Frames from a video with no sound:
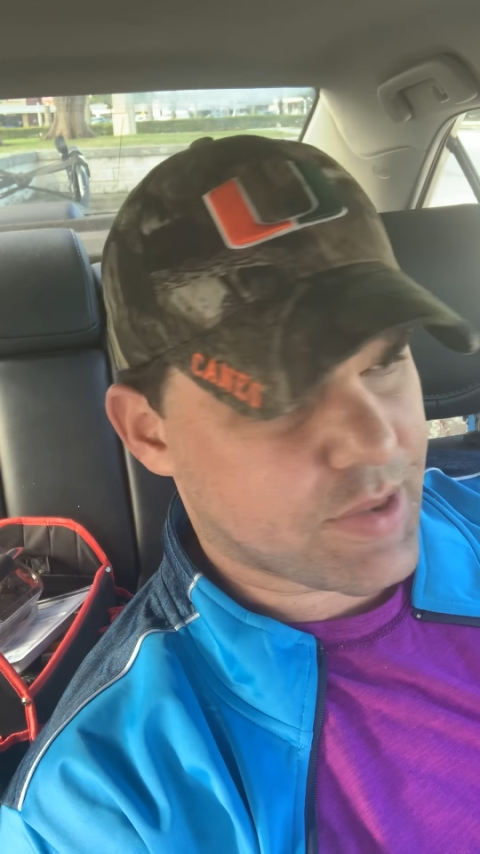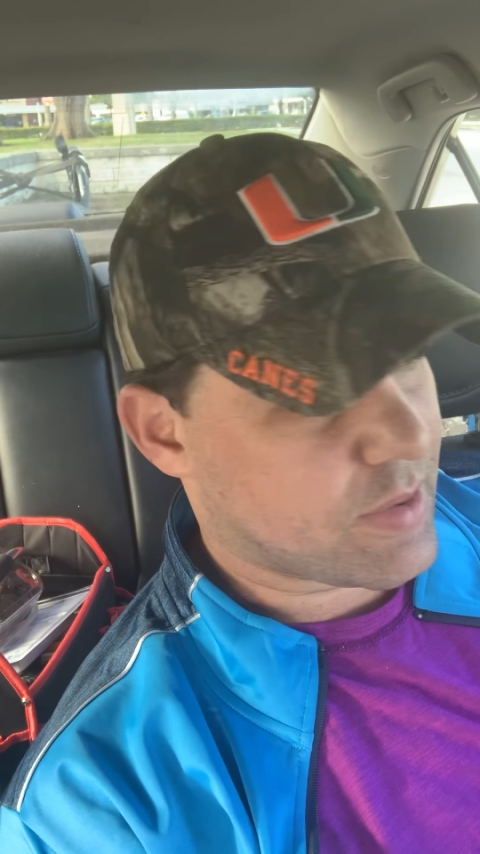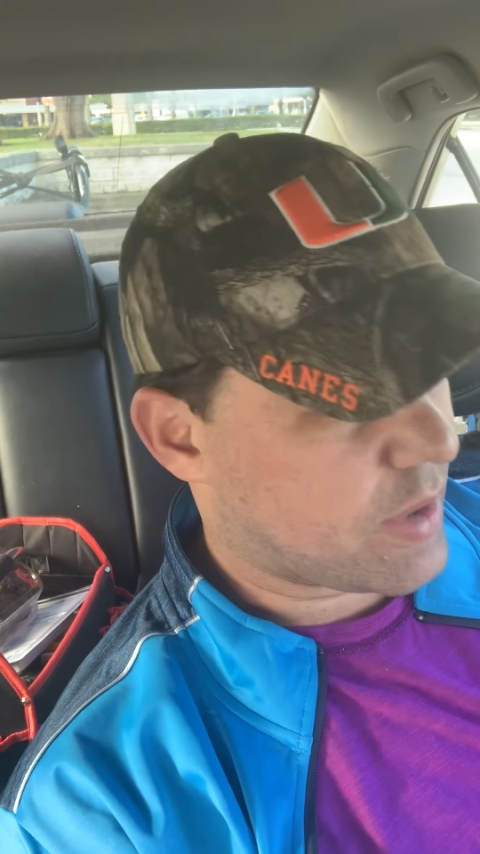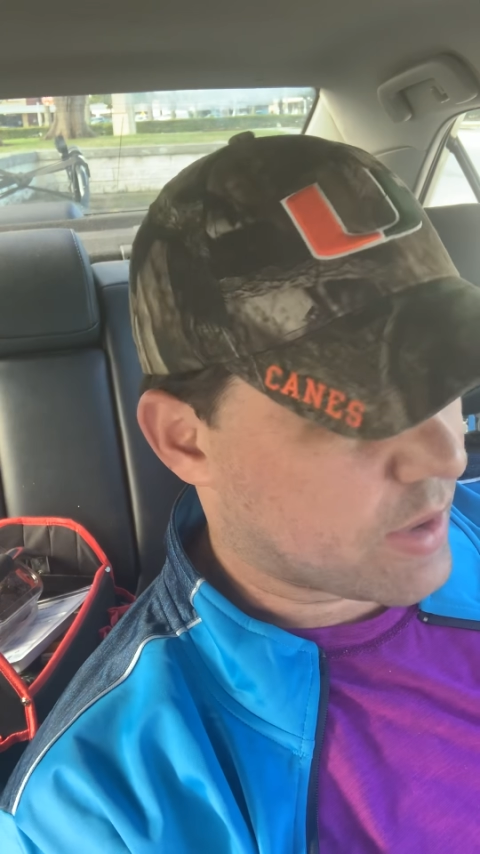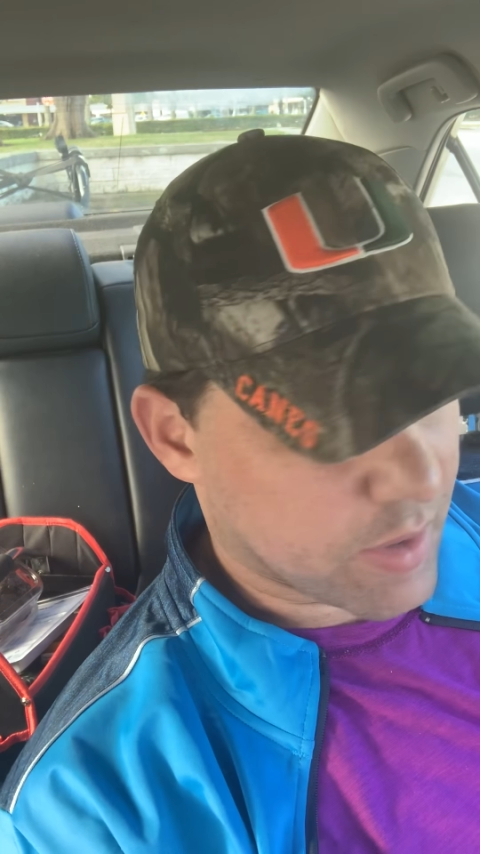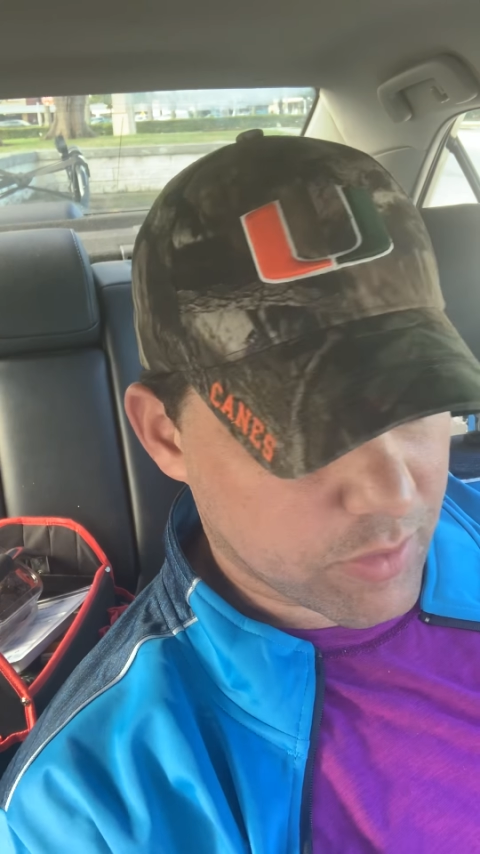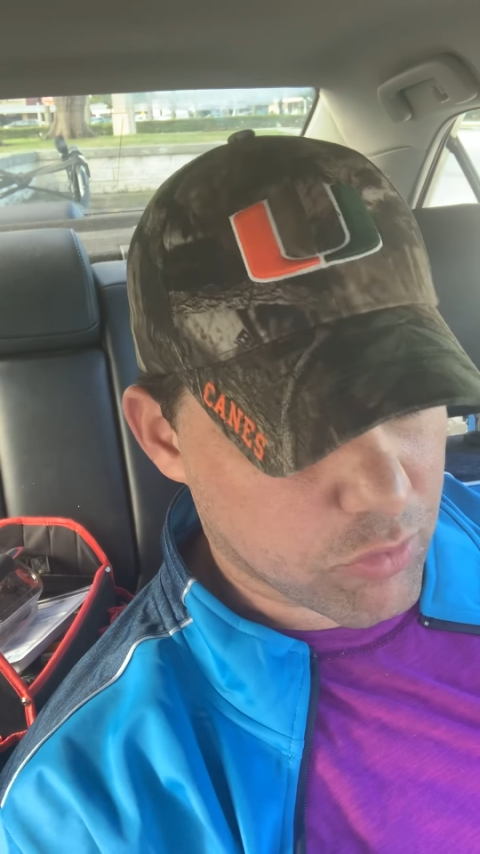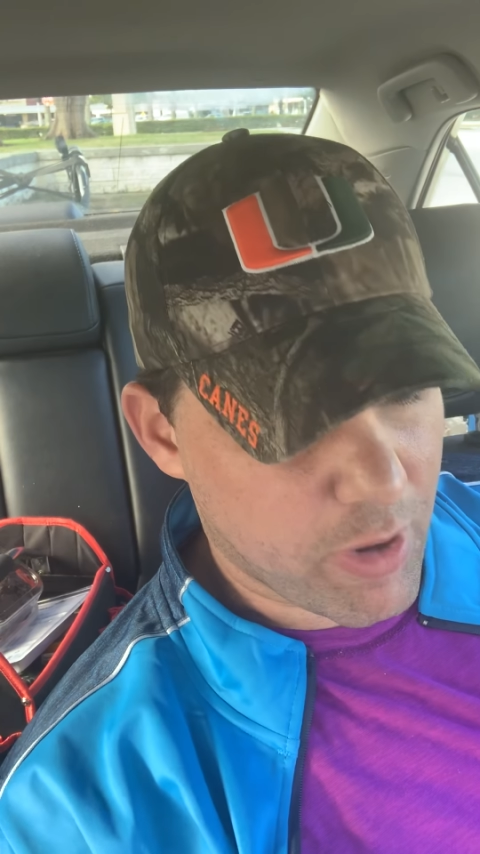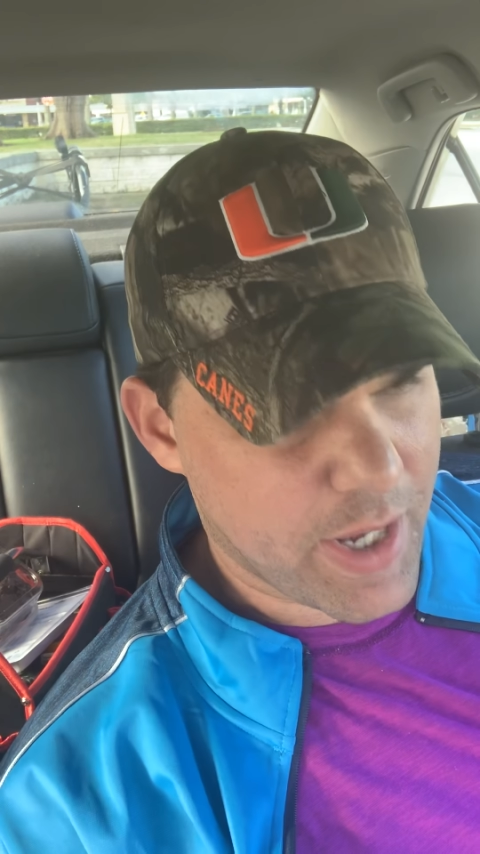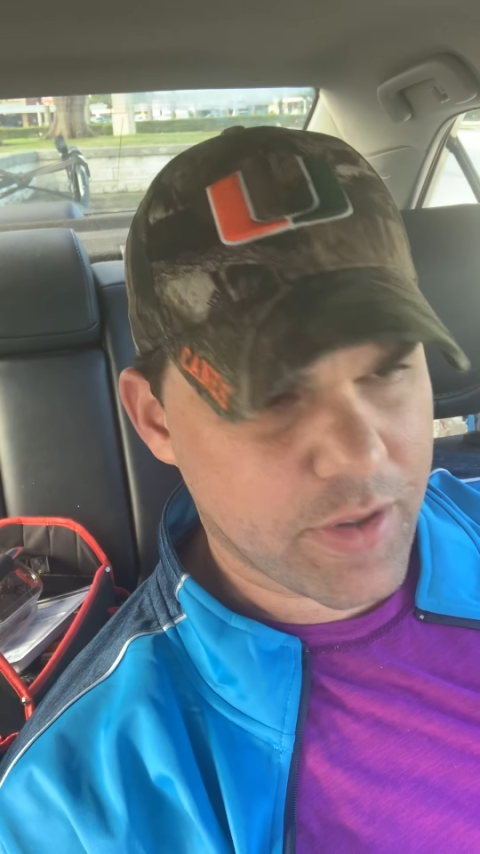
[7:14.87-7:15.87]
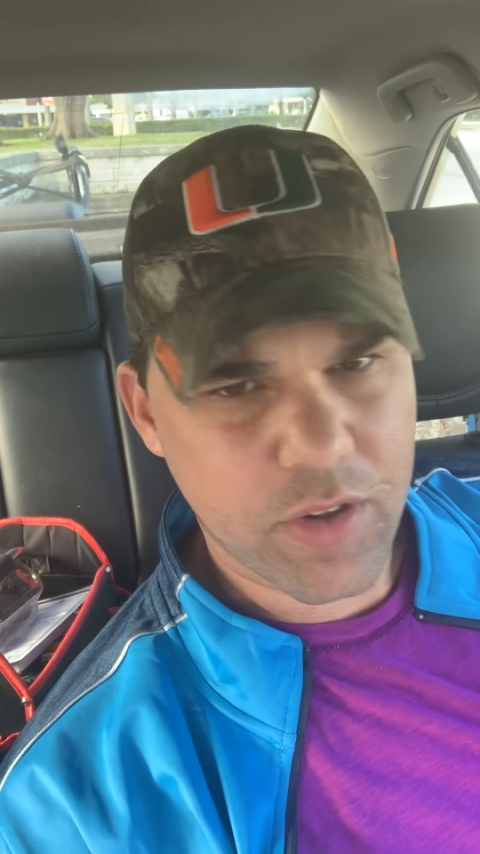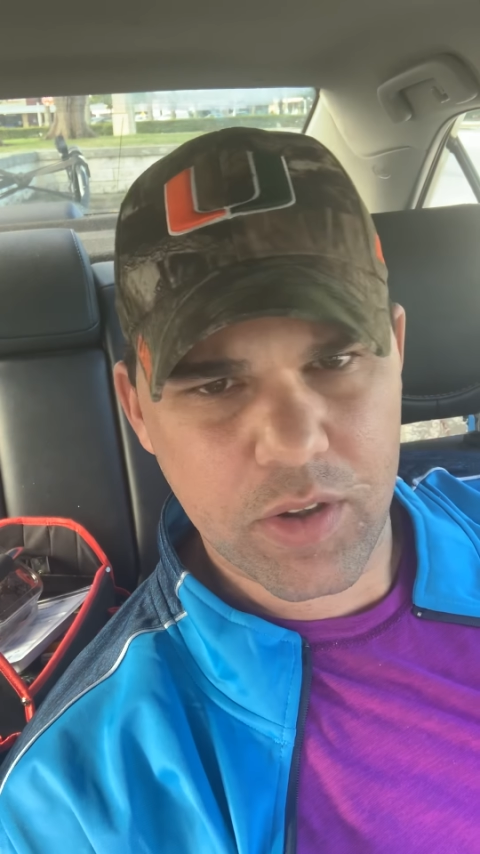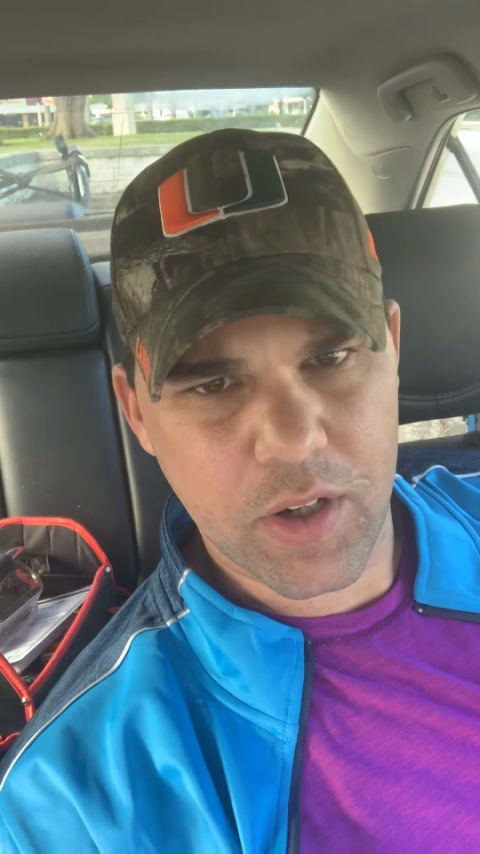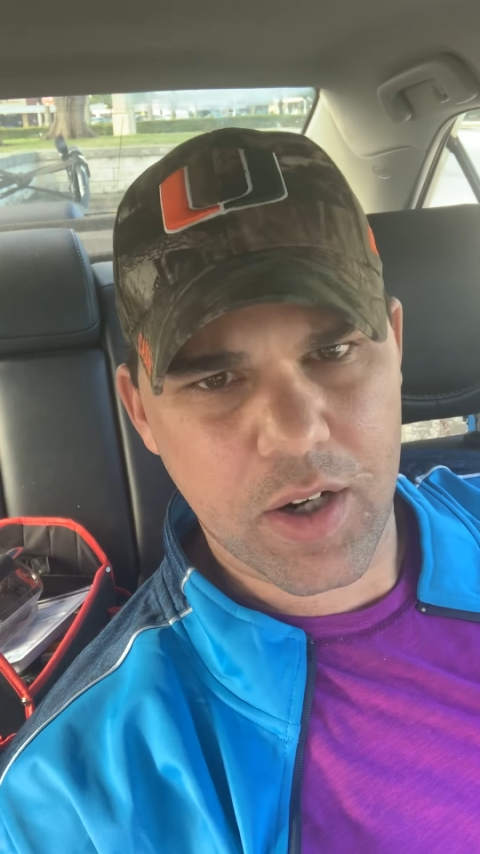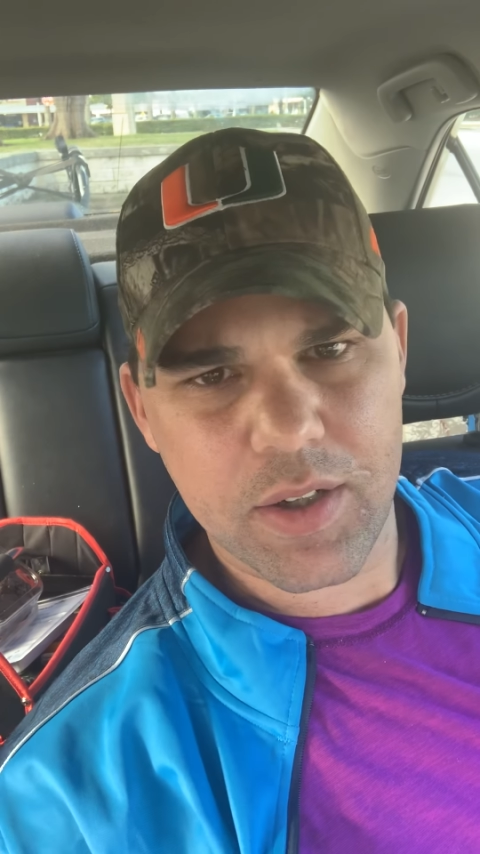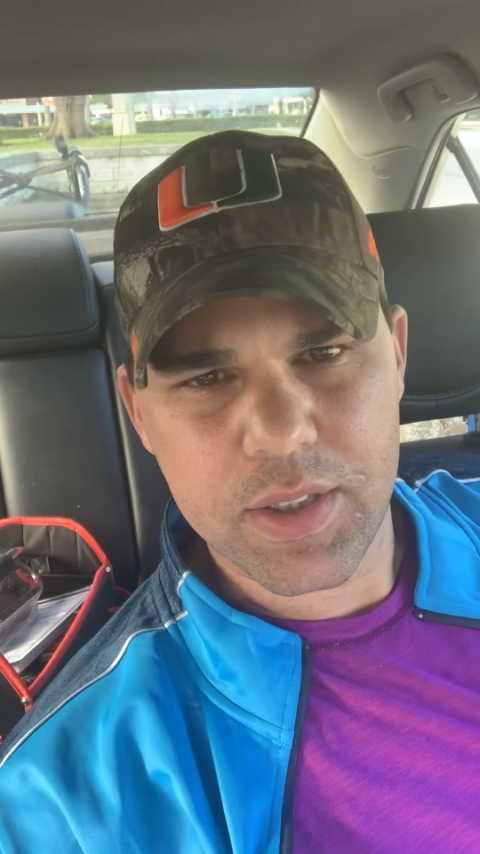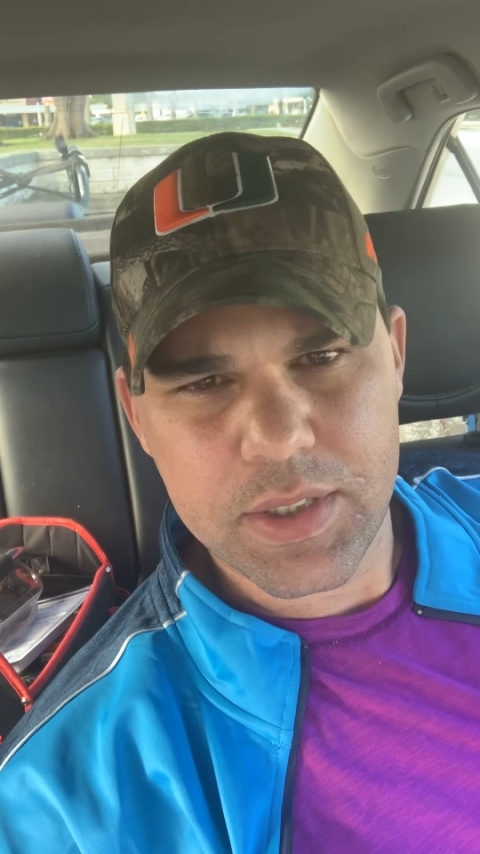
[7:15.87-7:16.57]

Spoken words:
the granular